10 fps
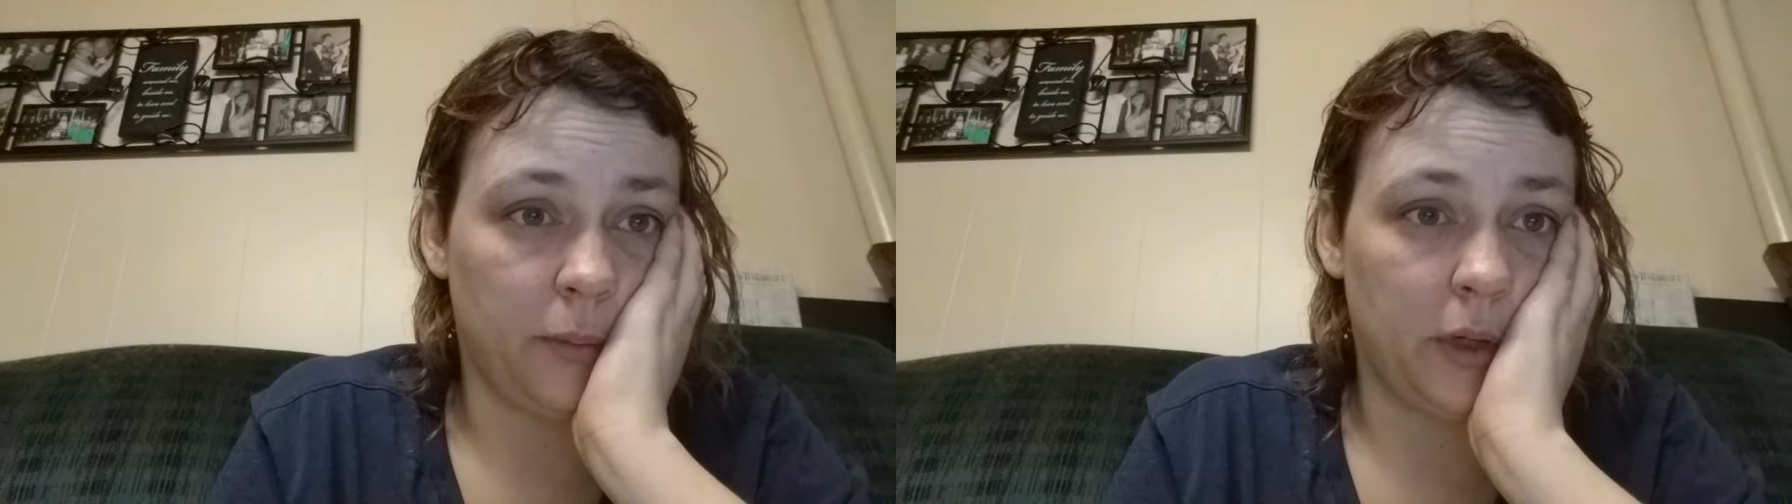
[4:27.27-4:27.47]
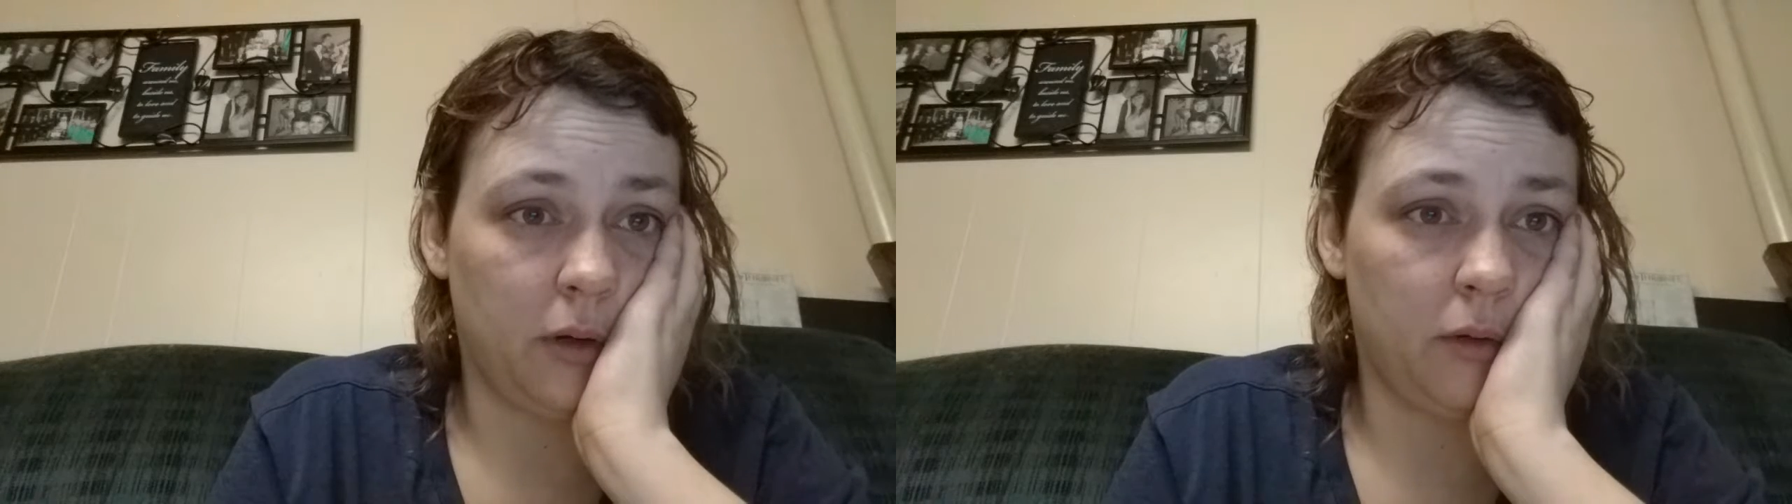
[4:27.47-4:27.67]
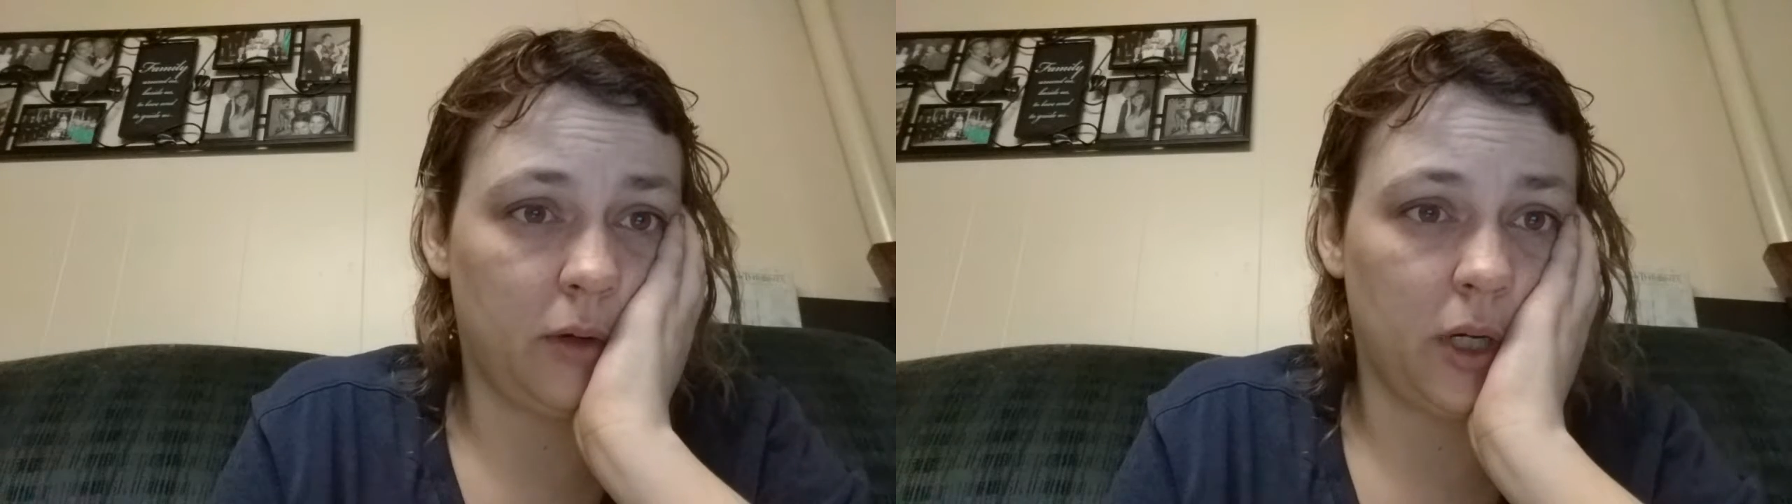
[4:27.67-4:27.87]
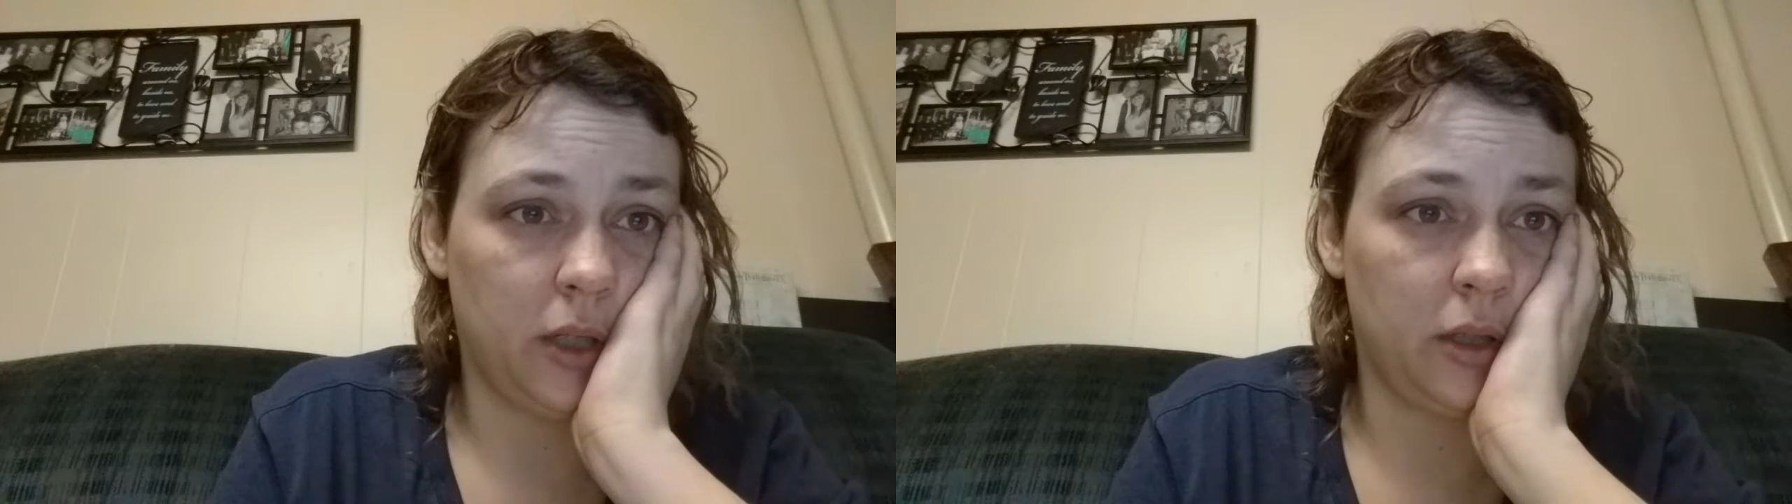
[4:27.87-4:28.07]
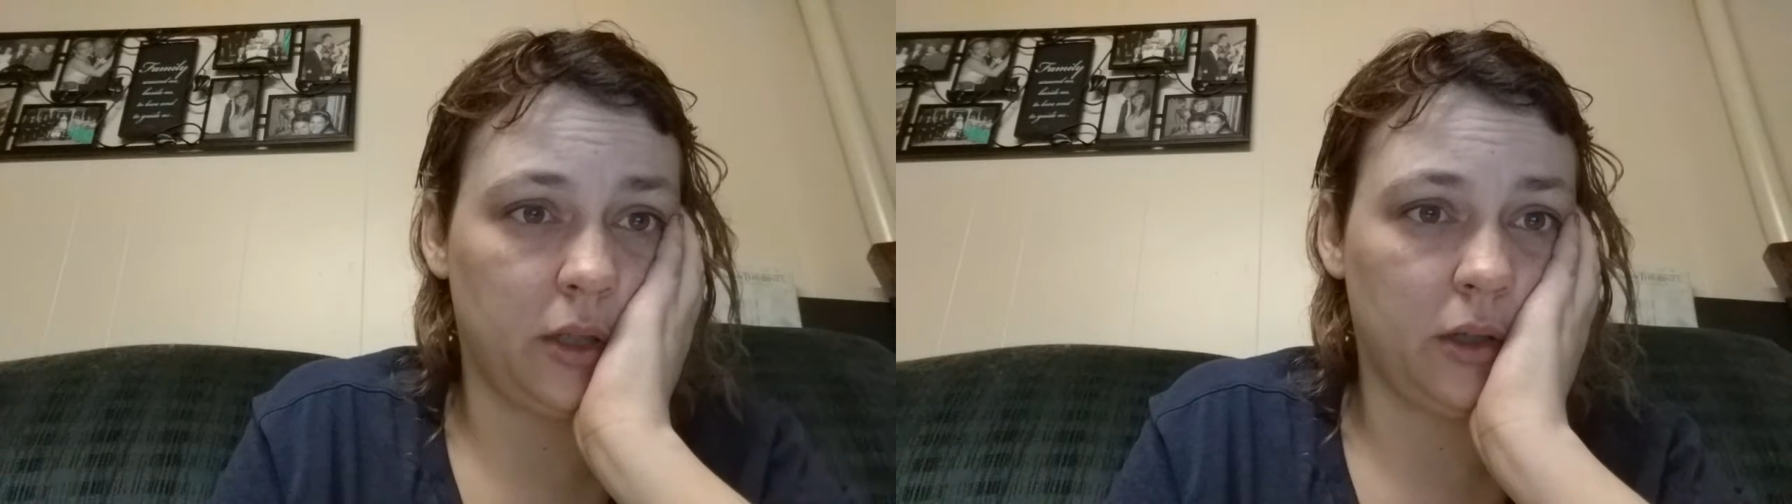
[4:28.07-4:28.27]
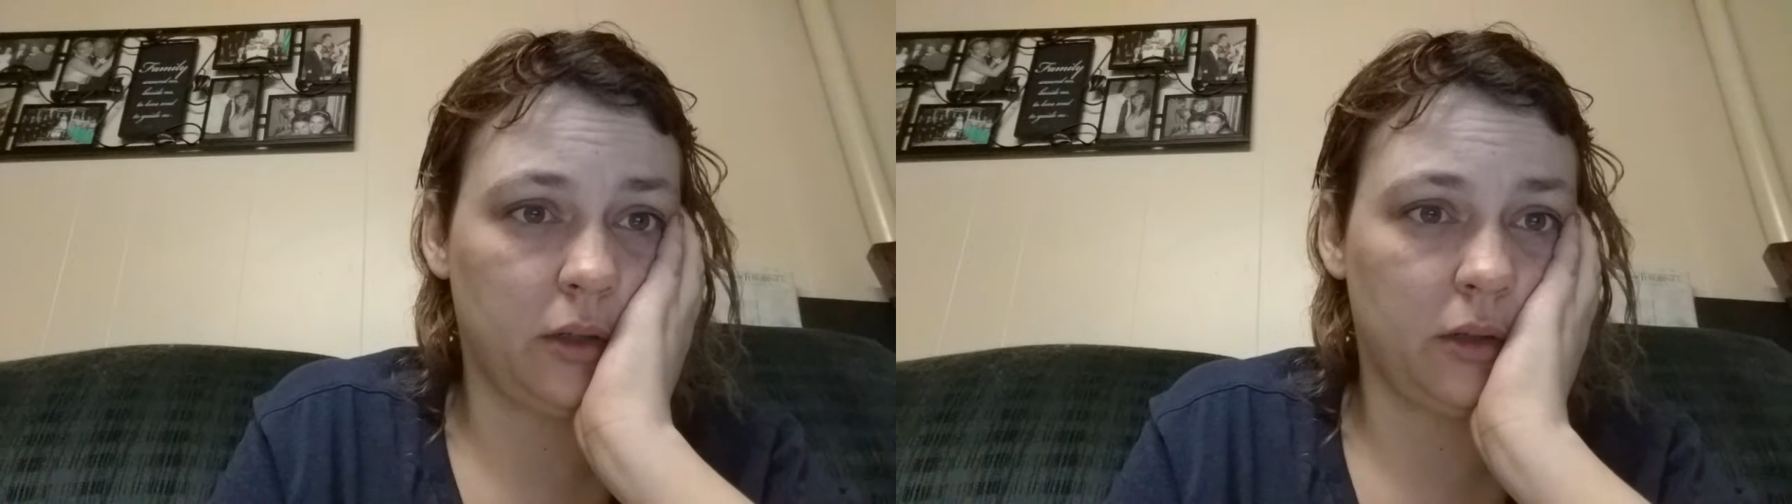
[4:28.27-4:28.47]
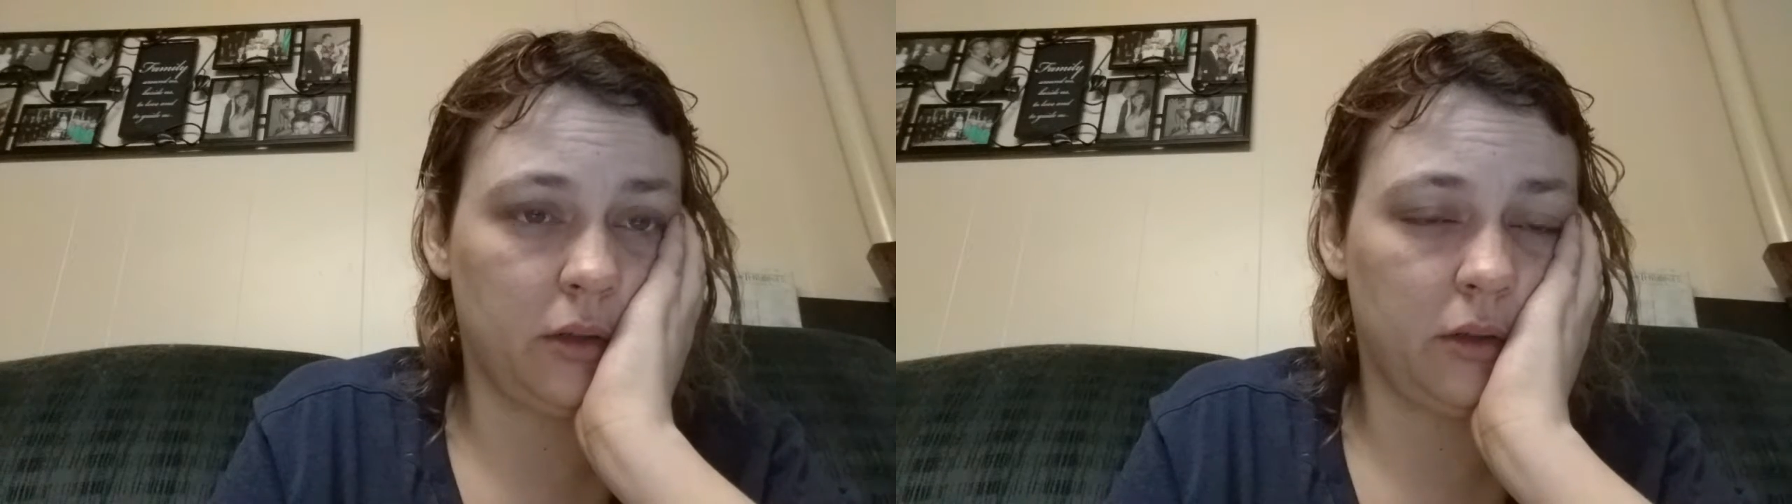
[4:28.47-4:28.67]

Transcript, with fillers: about I think